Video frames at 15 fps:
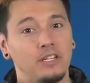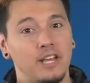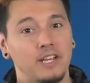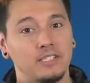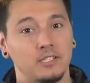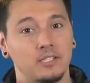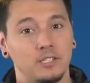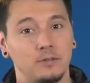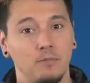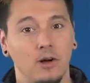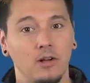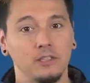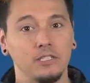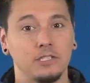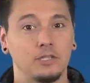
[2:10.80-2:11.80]
takes a
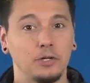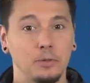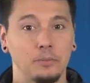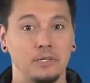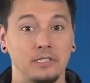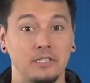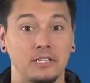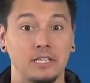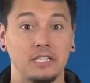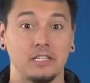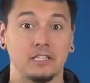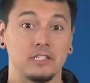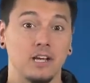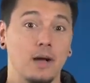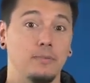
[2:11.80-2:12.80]
small disturbance to get
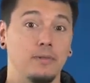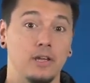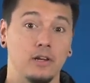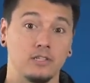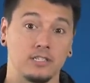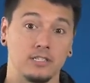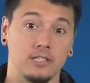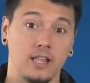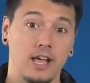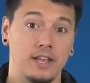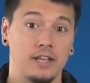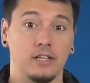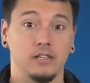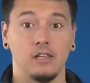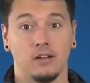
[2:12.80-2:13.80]
the top layer
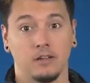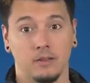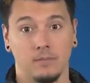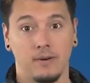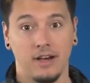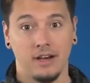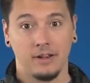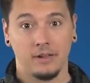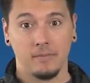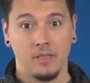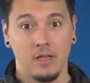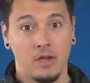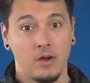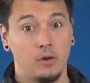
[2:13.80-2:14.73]
sliding along the bottom,